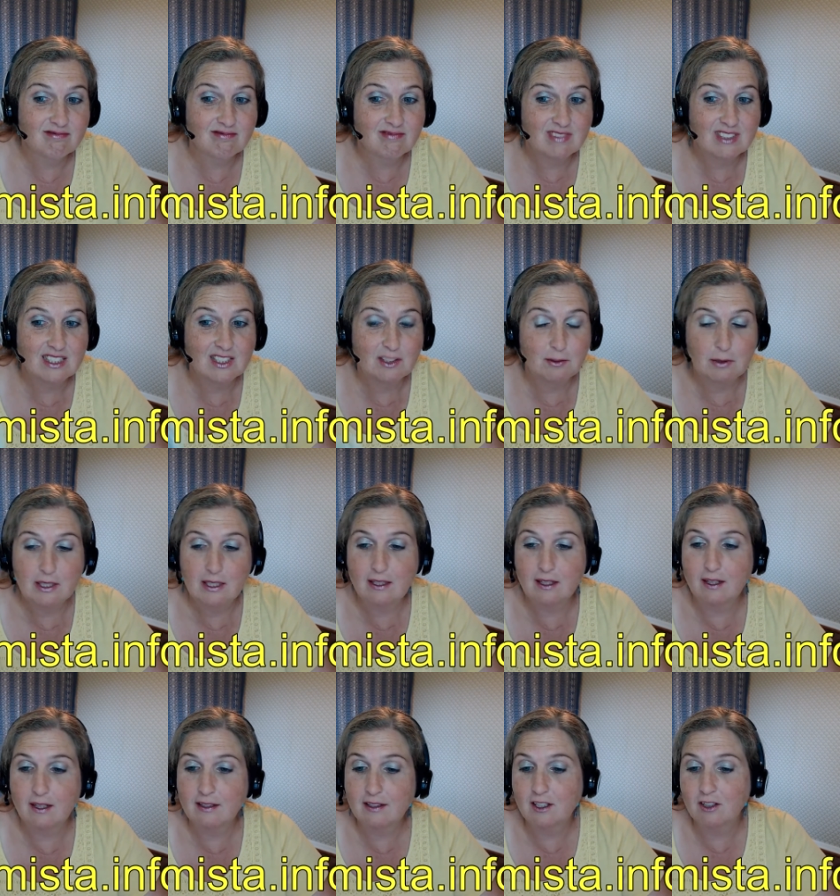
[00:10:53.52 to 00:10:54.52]
is really
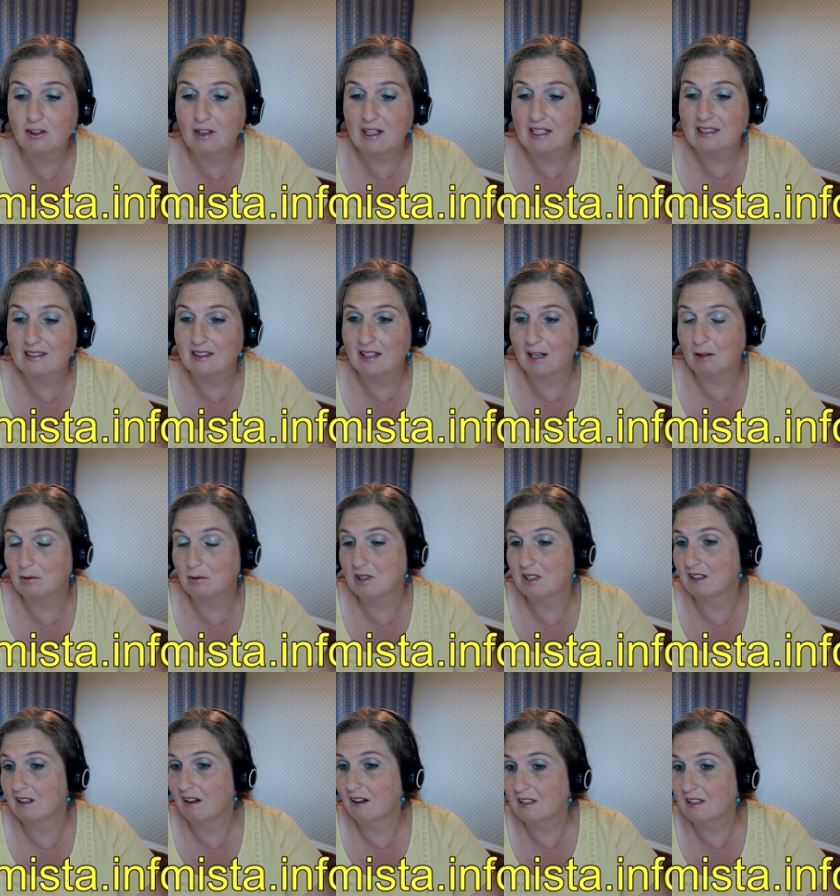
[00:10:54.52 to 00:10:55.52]
on your horizon, I
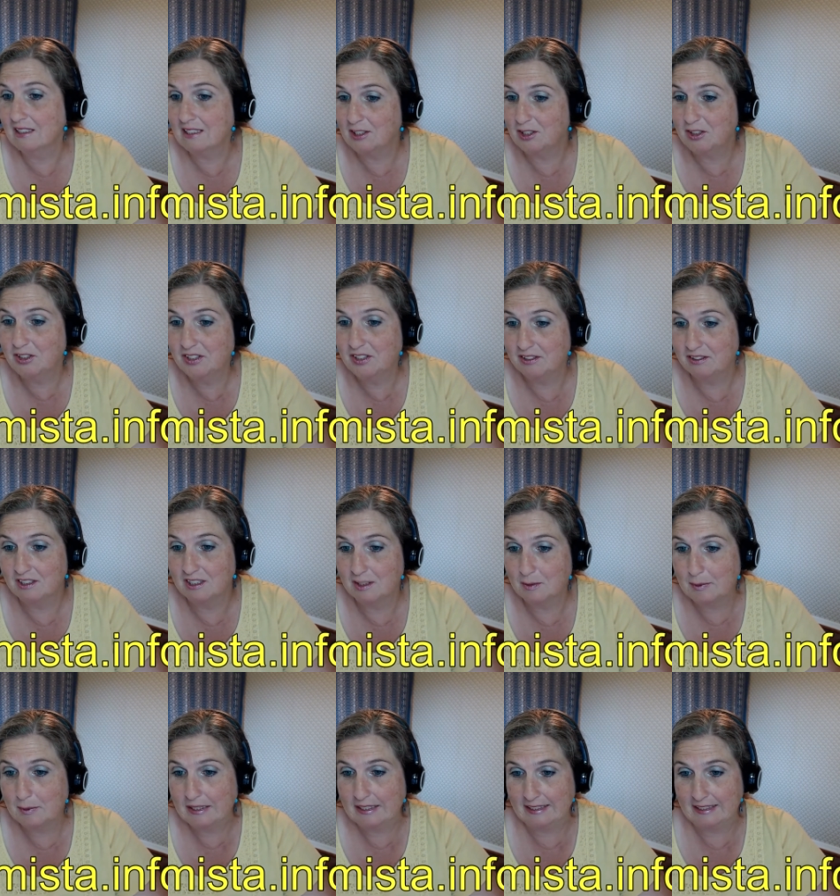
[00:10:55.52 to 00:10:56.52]
wouldn't call it to you just
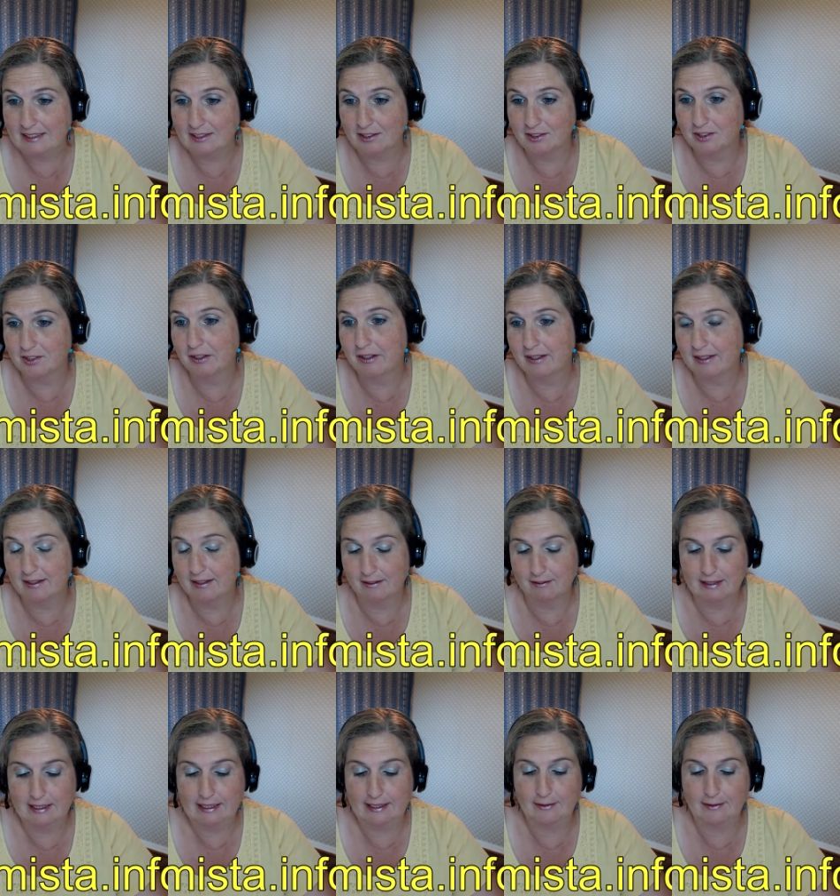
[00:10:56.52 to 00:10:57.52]
because you saw it in a
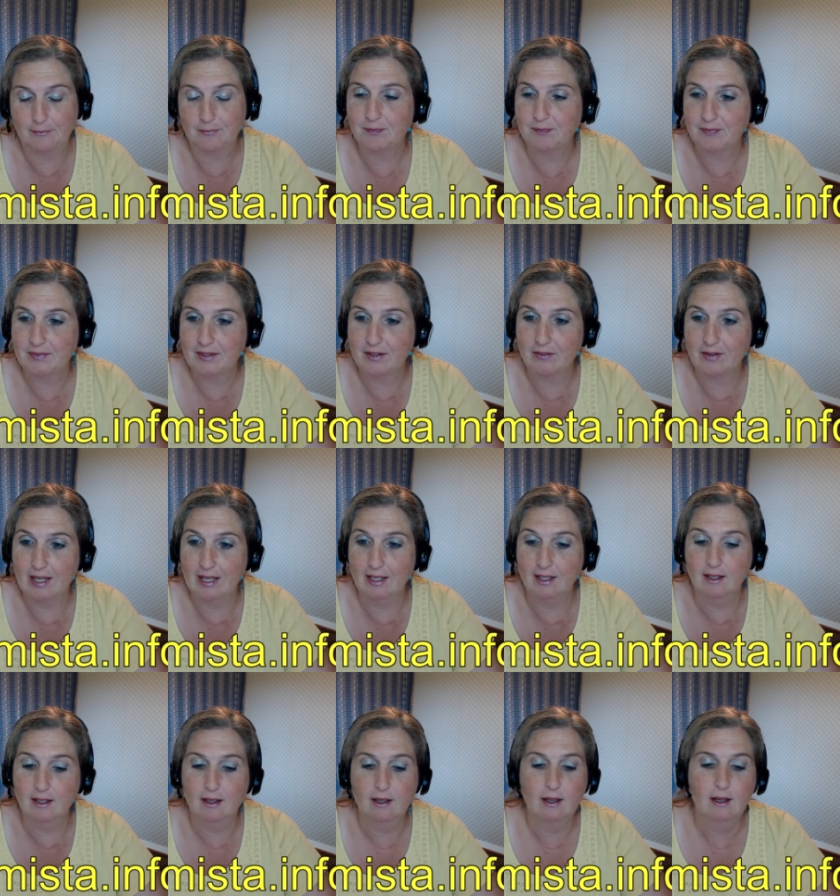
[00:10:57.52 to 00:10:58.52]
reading. Okay?
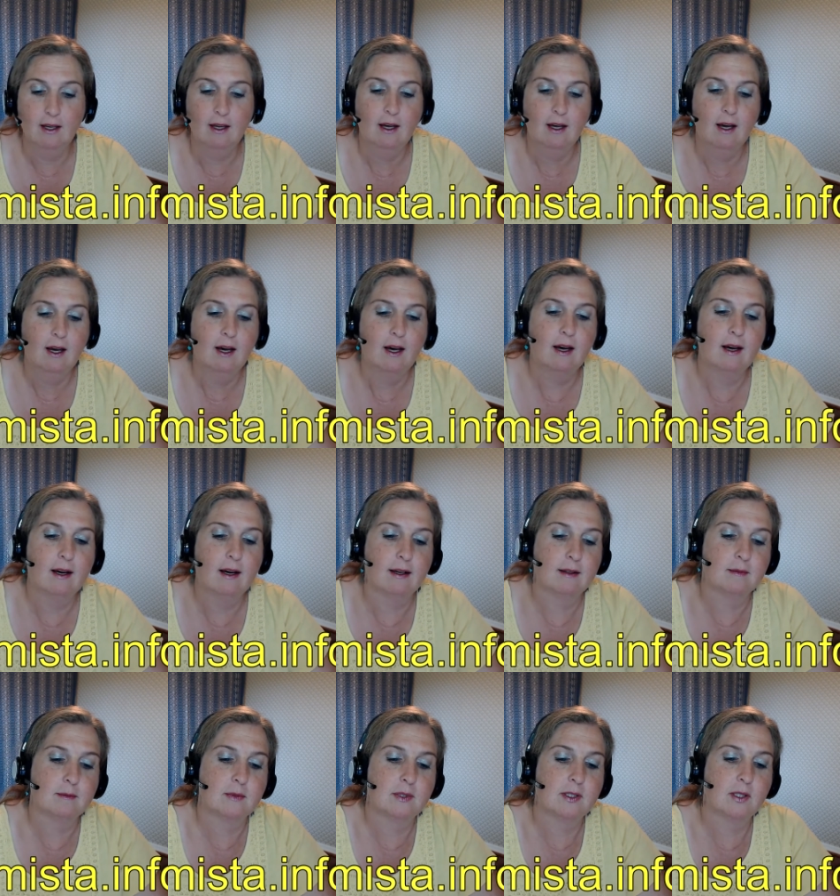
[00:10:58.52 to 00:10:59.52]

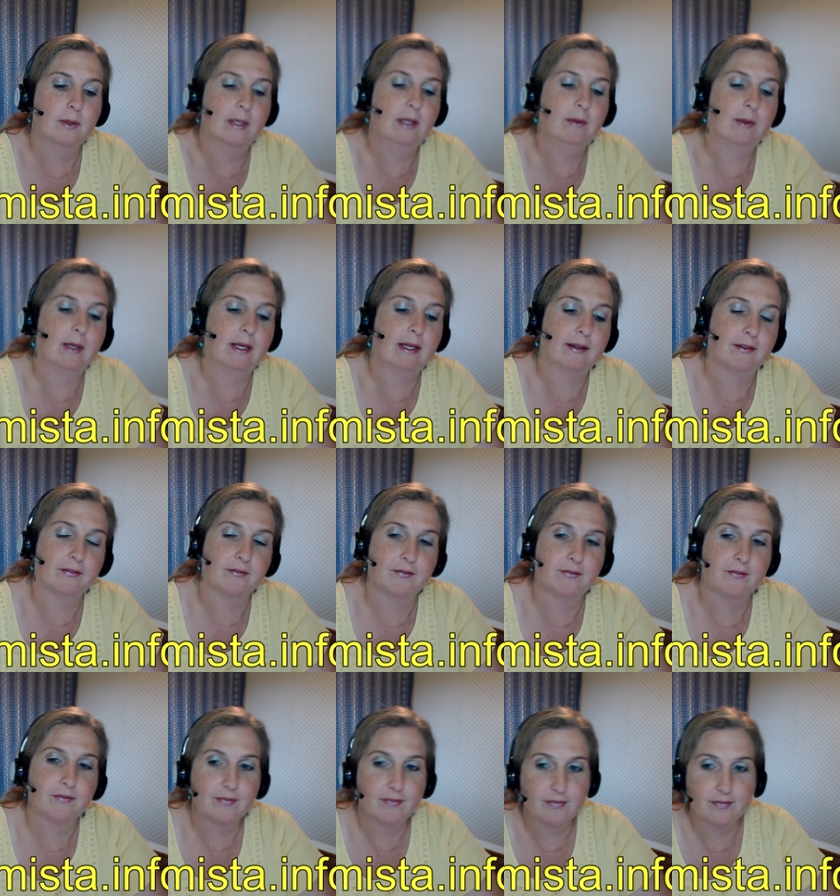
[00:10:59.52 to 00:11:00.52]
So anyway,
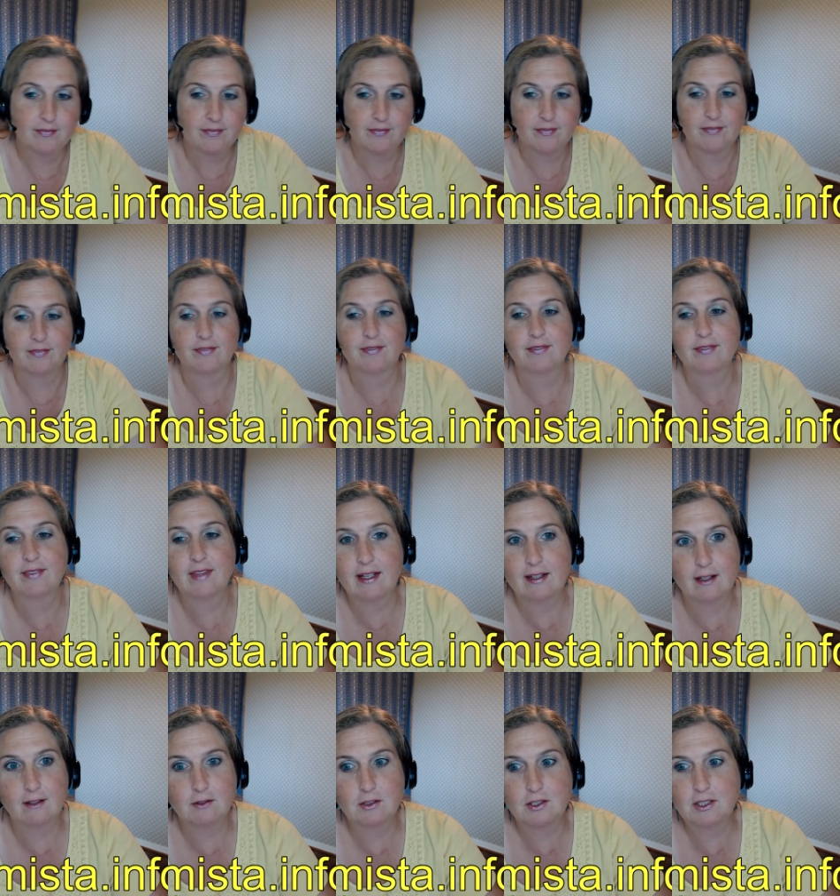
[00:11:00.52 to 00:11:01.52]
that
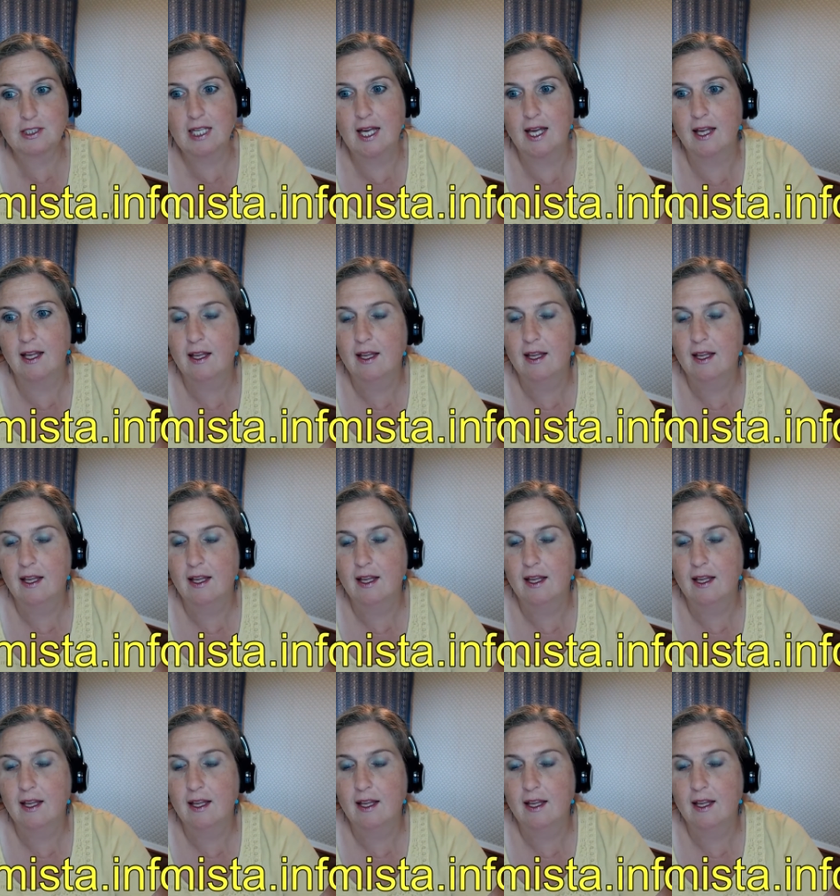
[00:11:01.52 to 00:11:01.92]
covers that.